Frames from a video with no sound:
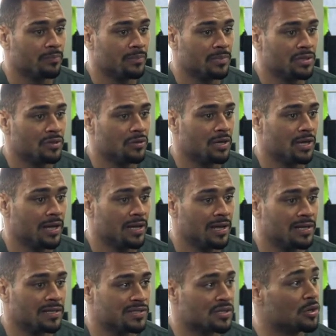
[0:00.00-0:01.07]
been doing a lot of
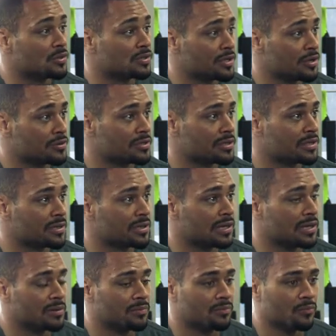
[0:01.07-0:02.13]
like soul searching
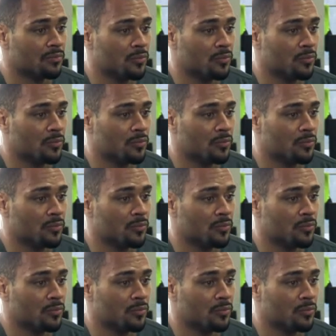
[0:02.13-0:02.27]
and